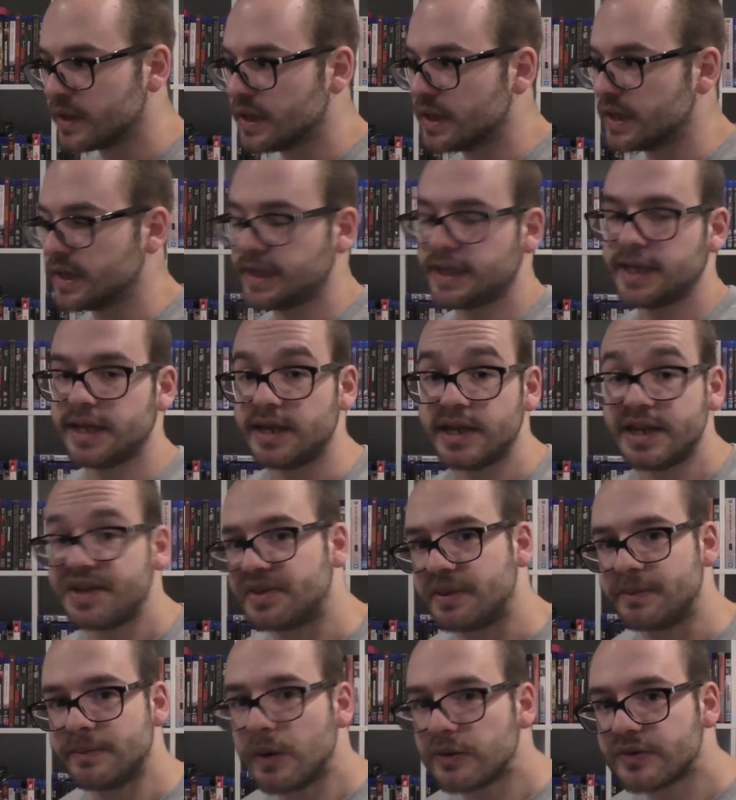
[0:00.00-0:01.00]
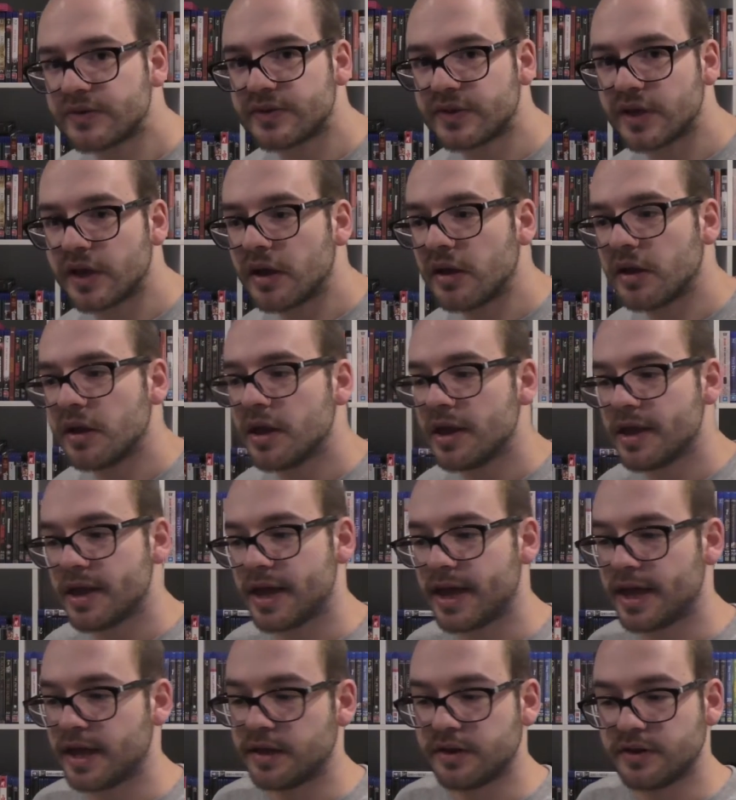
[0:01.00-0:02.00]
here's the monster,
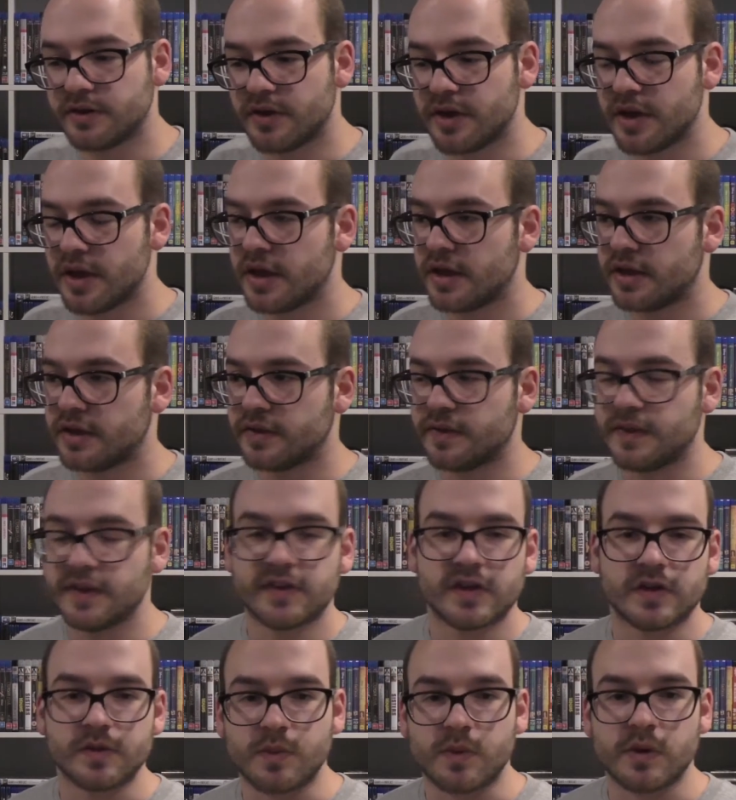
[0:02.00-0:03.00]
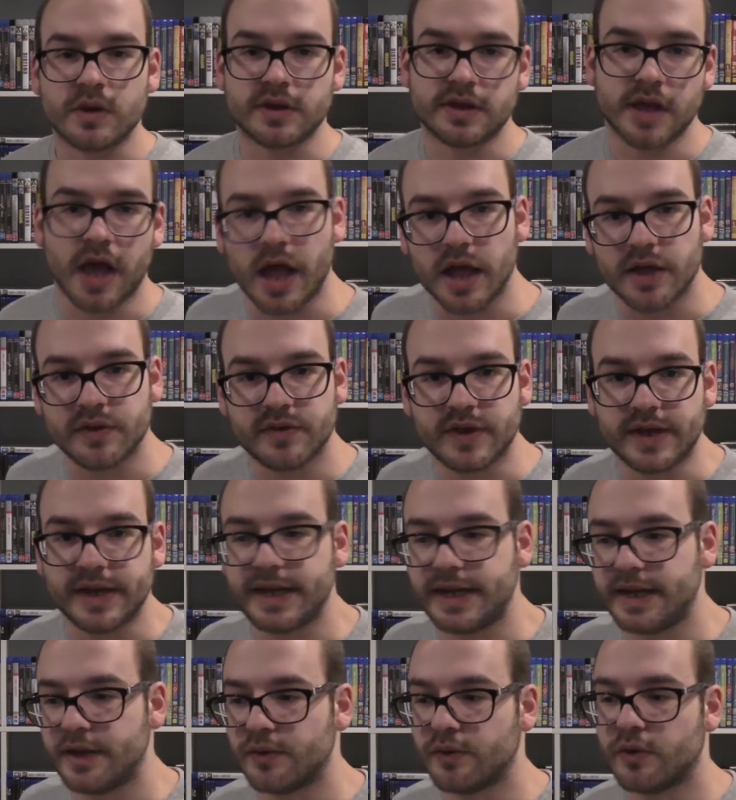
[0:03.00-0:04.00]
and this is what it does, and
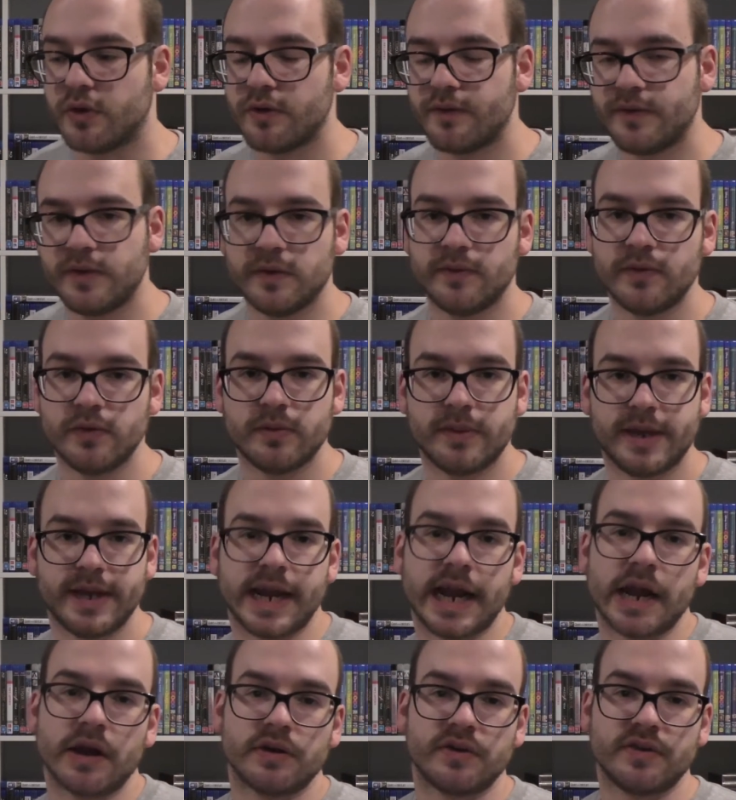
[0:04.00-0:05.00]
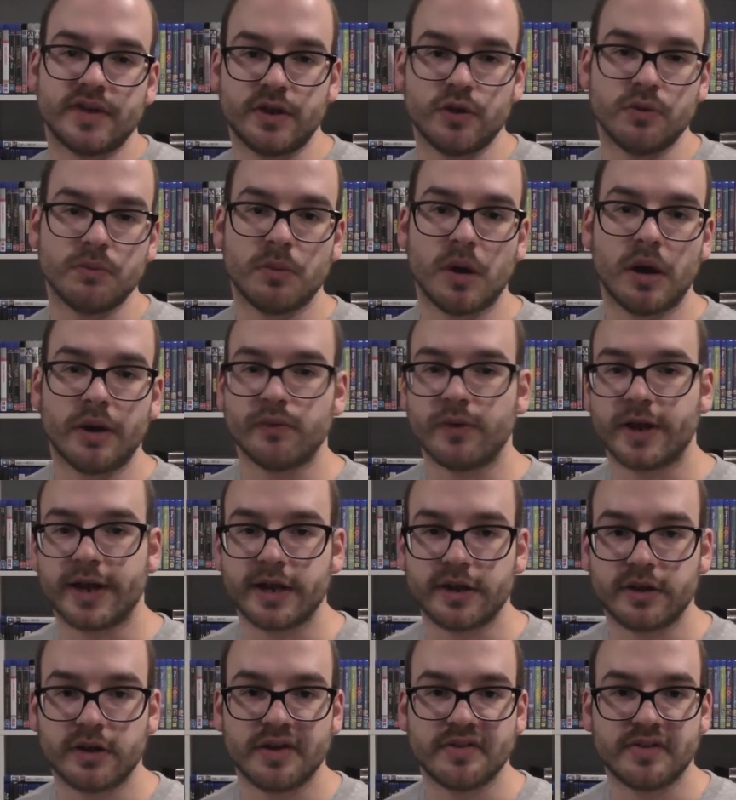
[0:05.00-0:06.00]
here are a few of your main characters that you might
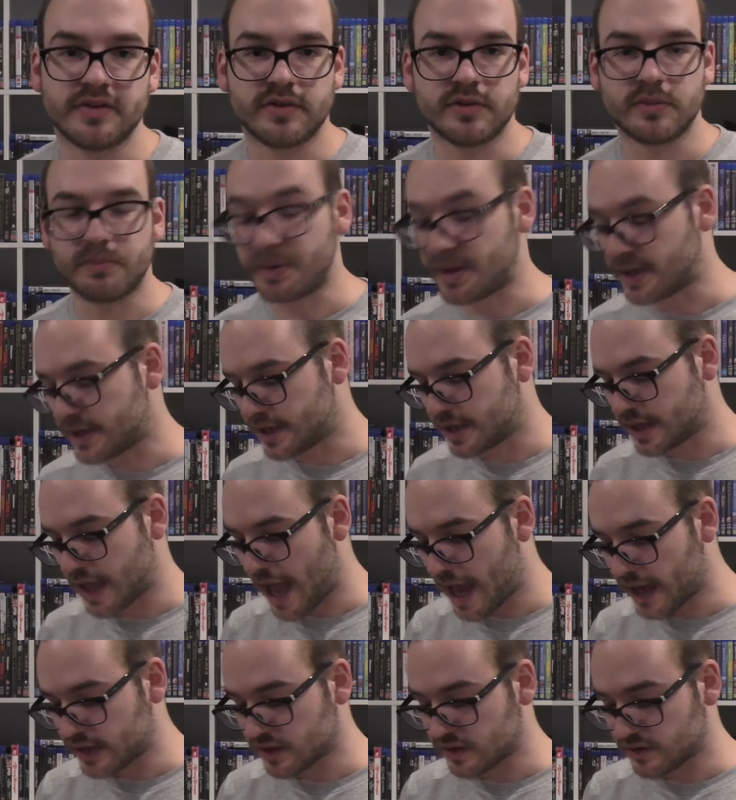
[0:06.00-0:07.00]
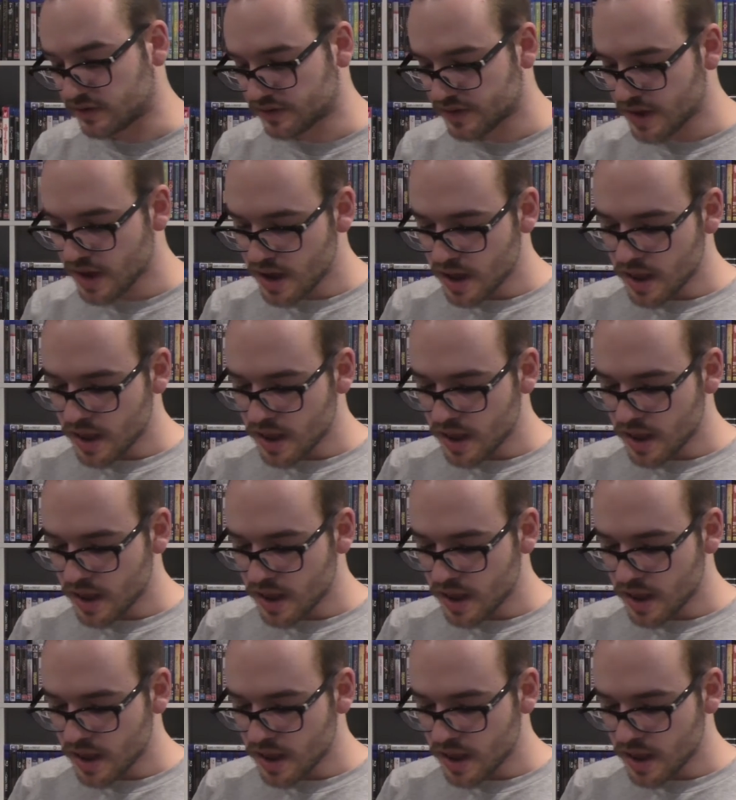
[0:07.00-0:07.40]
recognize as particular actors.